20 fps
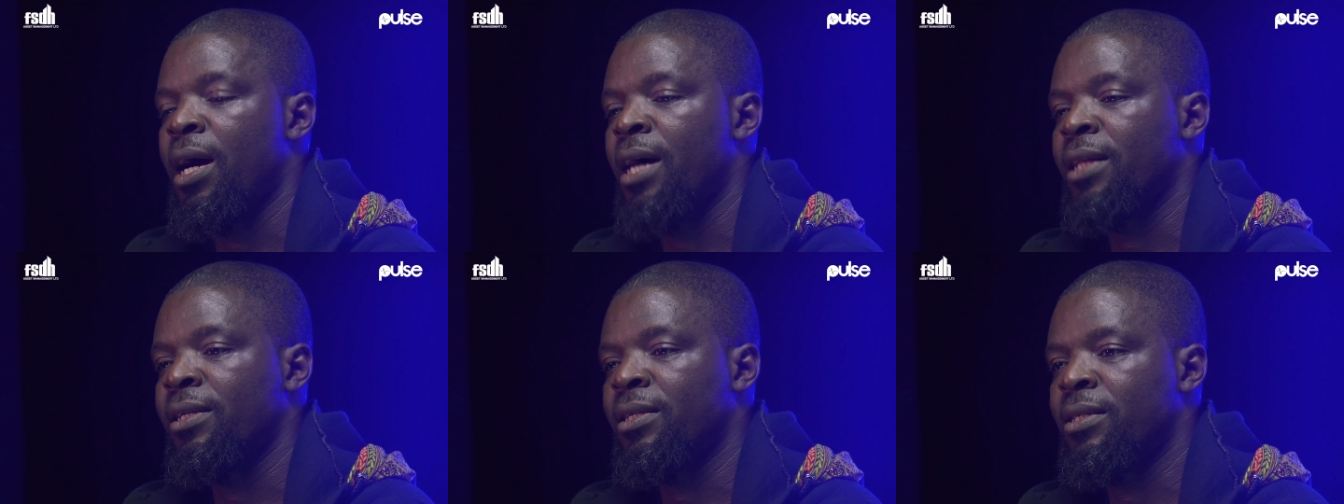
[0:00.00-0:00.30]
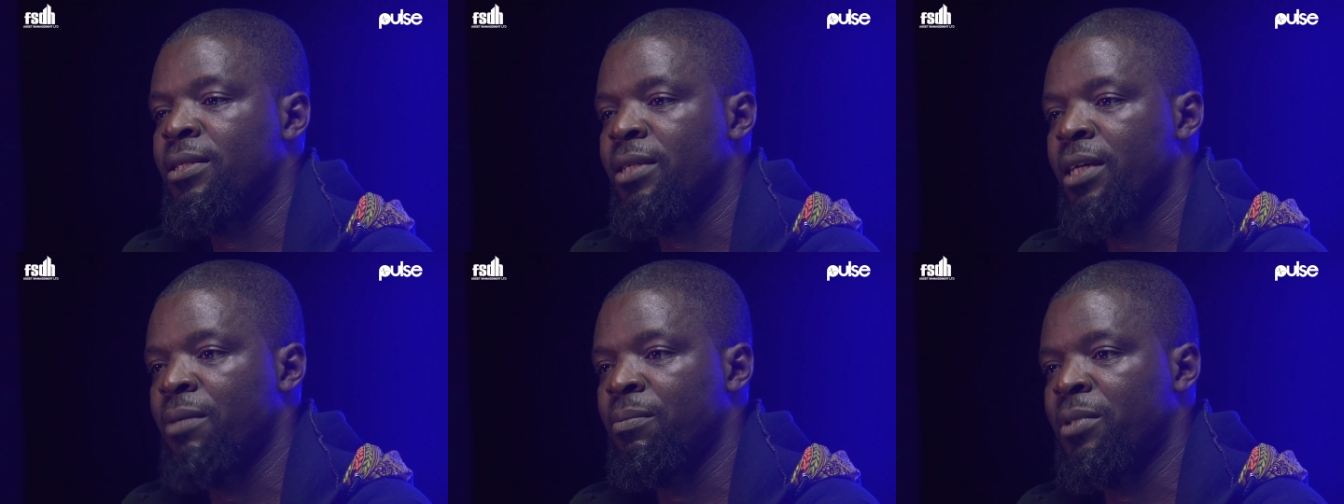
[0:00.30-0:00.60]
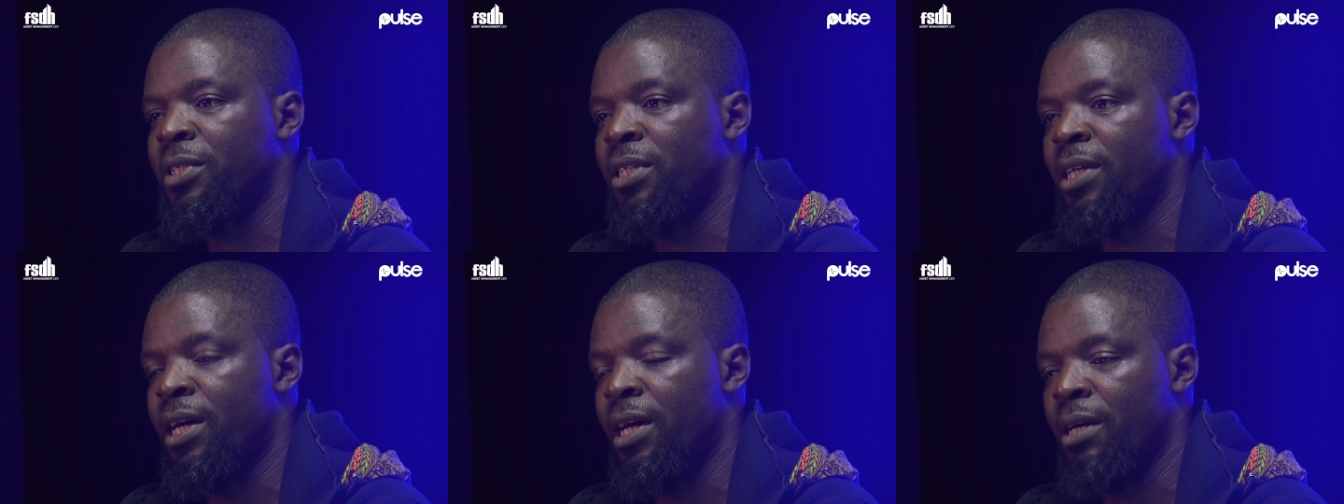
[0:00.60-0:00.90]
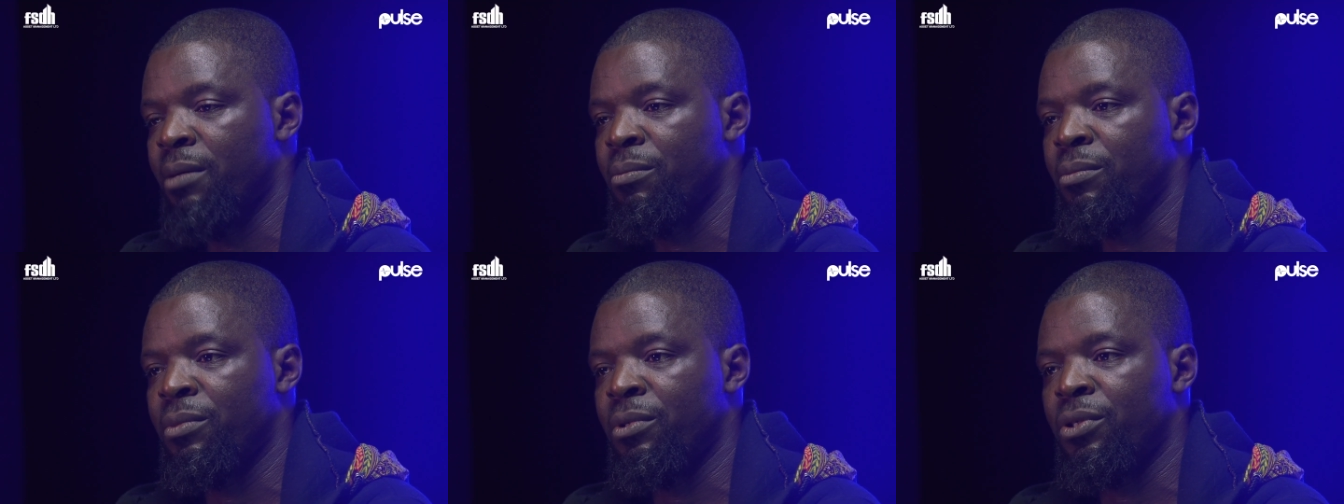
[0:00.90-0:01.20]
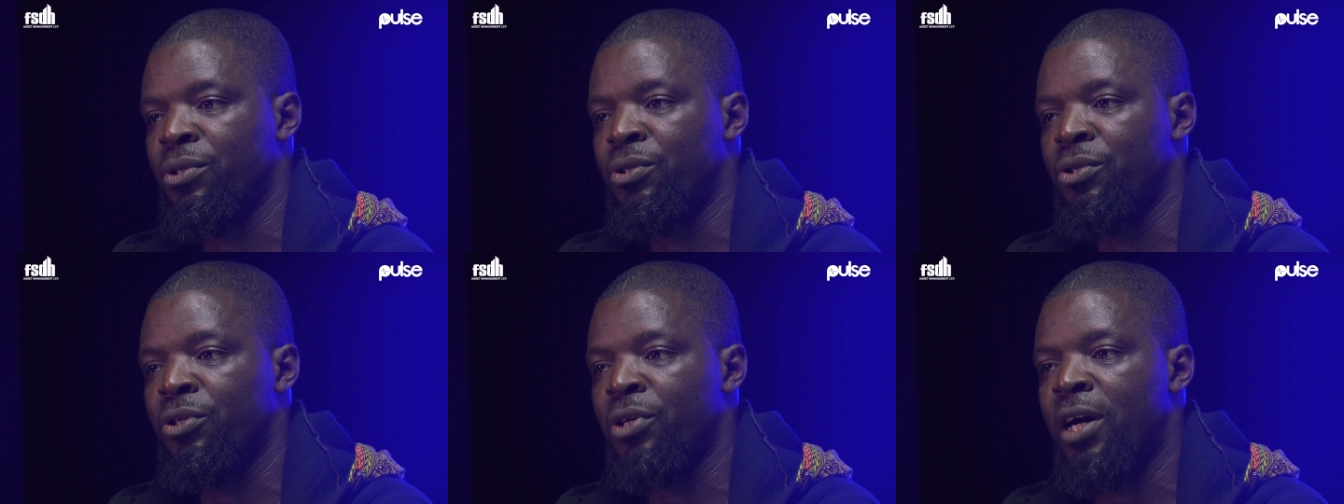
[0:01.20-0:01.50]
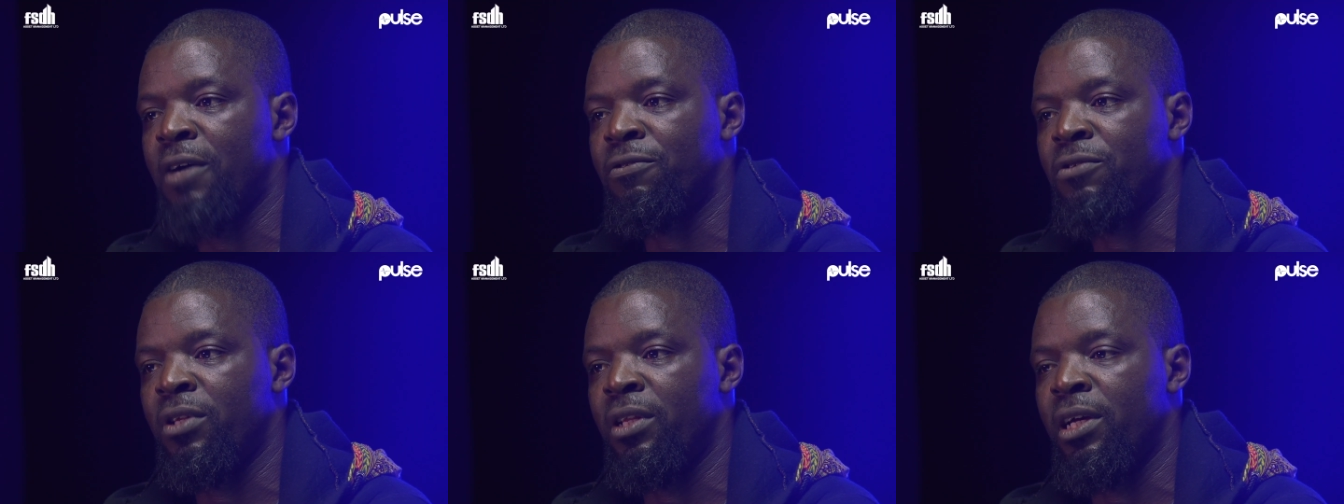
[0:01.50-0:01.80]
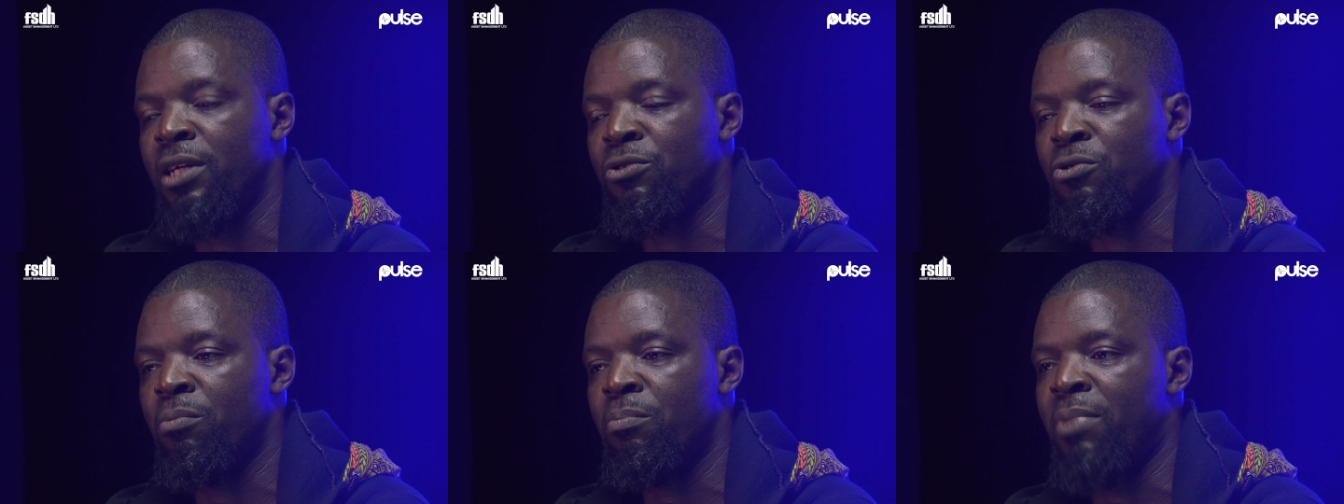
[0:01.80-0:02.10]
At the same time, you have to
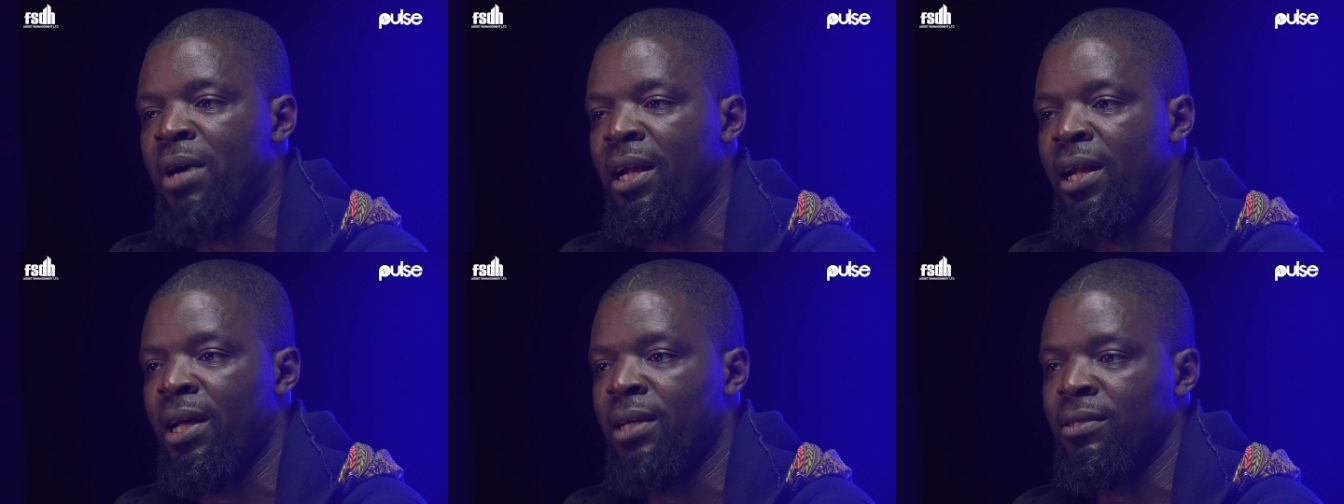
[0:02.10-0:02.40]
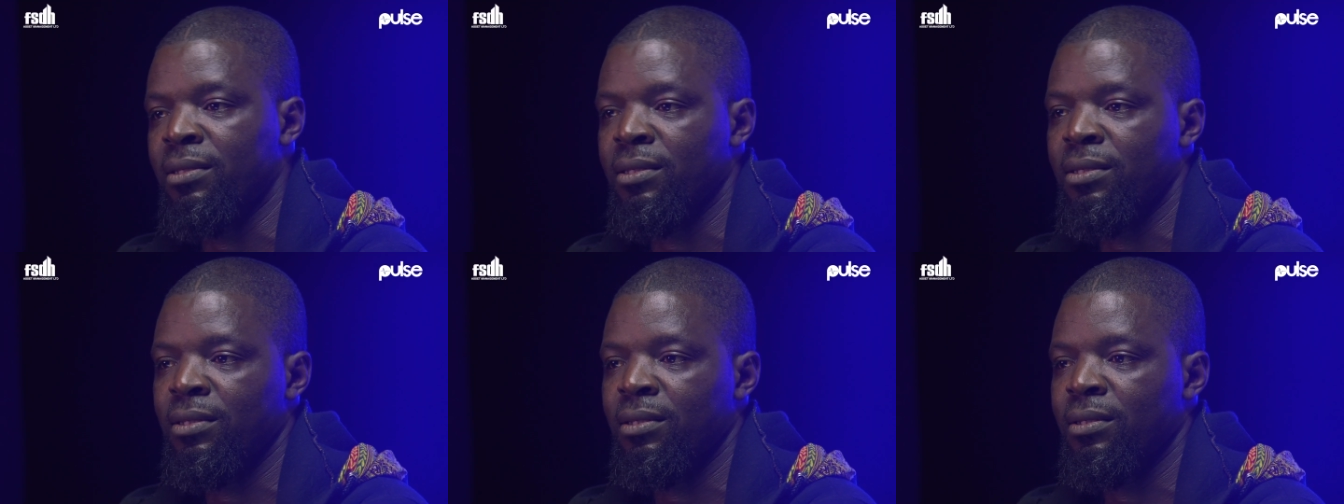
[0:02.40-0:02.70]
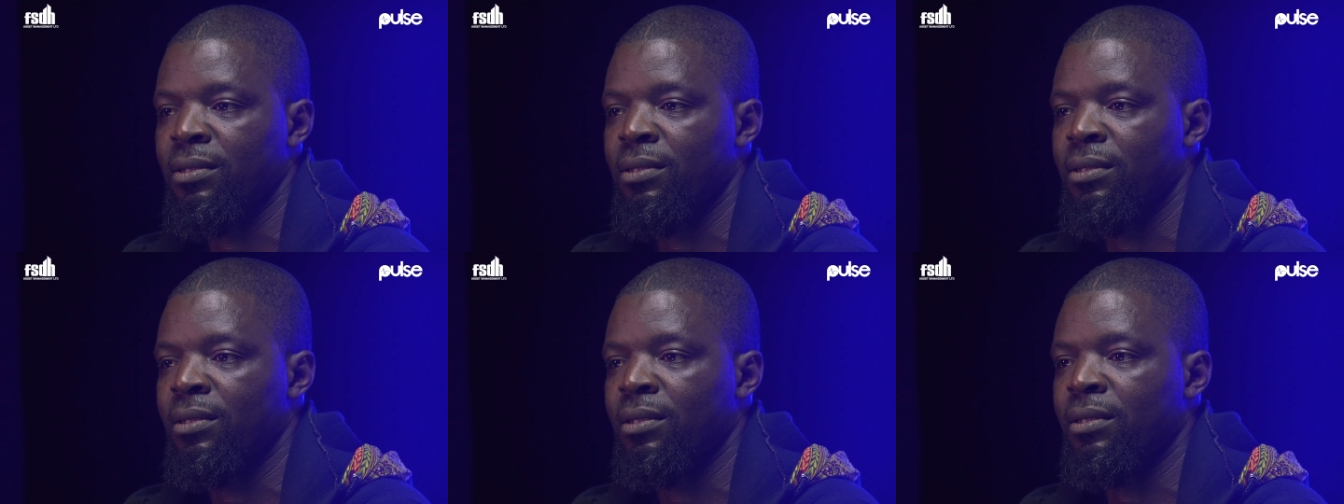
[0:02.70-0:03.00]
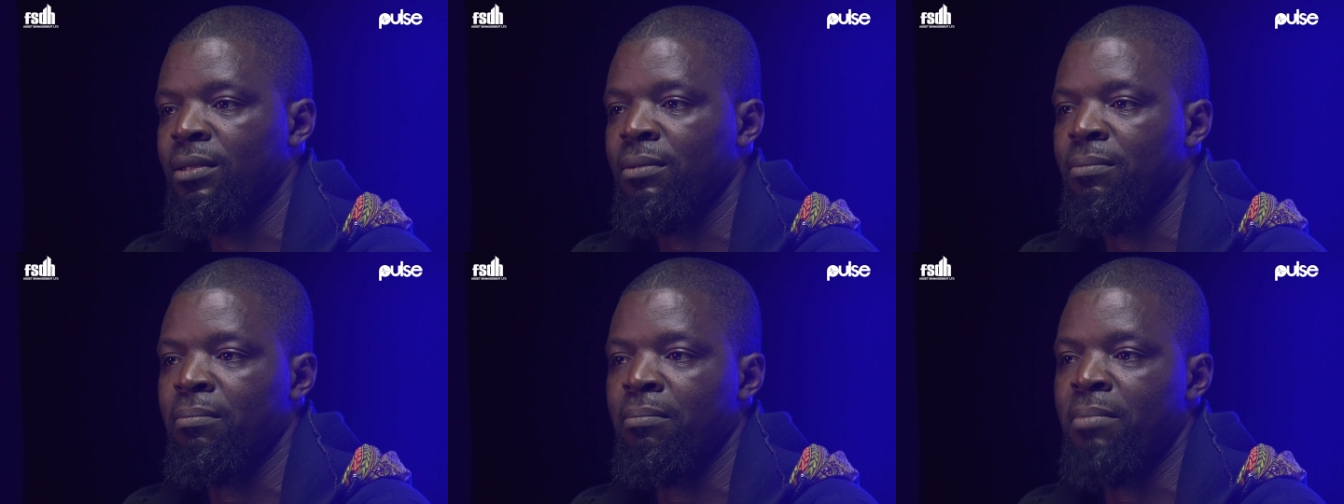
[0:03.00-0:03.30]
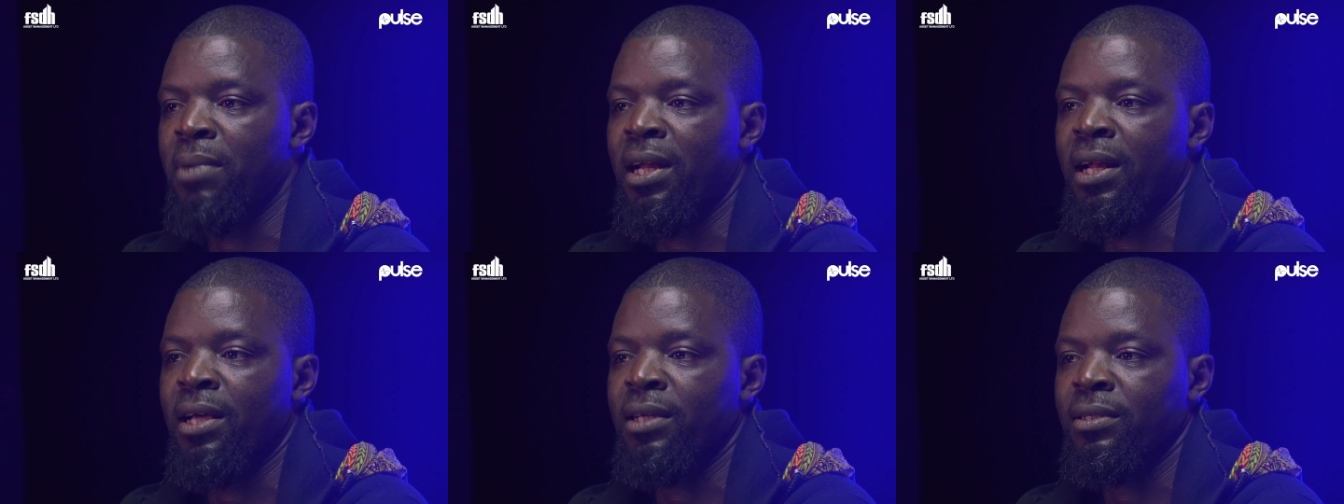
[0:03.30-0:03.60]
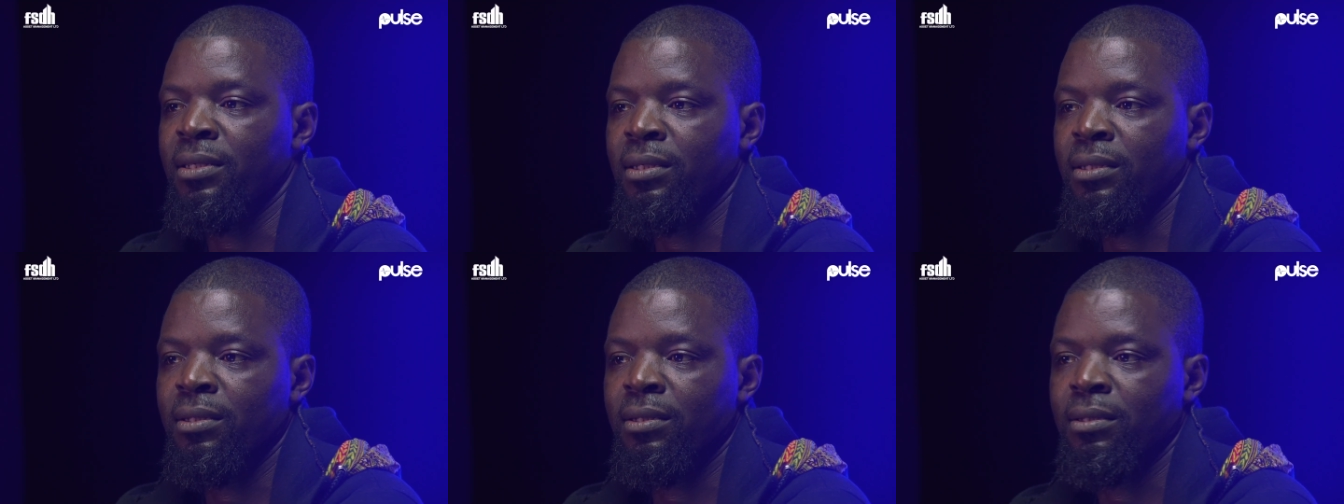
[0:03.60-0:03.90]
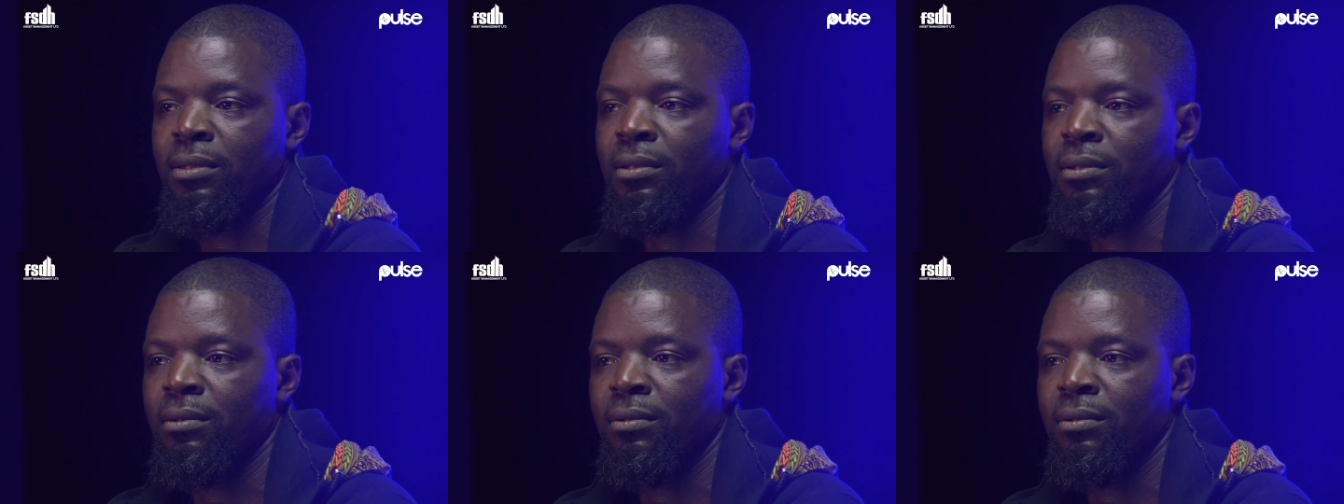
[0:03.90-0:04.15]
learn to balance, balance it.